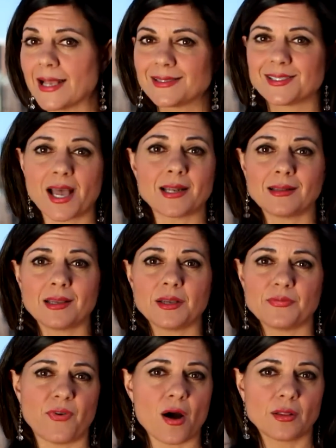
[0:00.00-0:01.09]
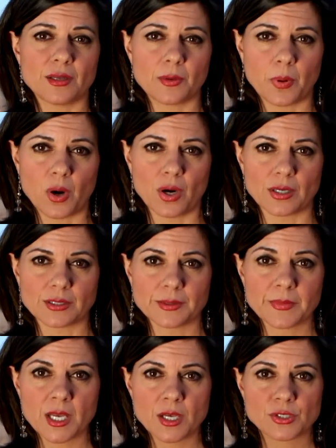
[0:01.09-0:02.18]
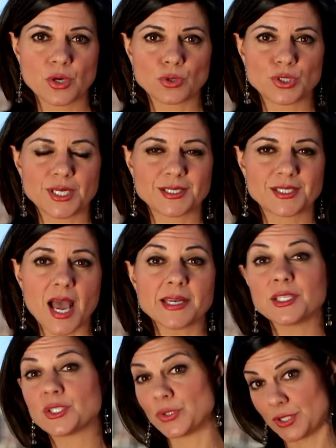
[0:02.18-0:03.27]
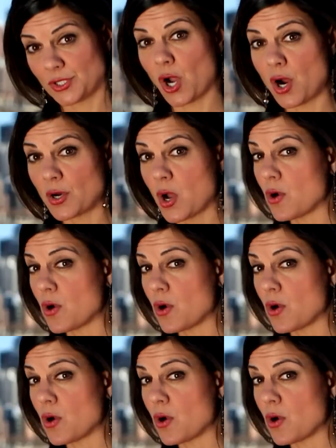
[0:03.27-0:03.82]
had suddenly fallen apart, so she decided to start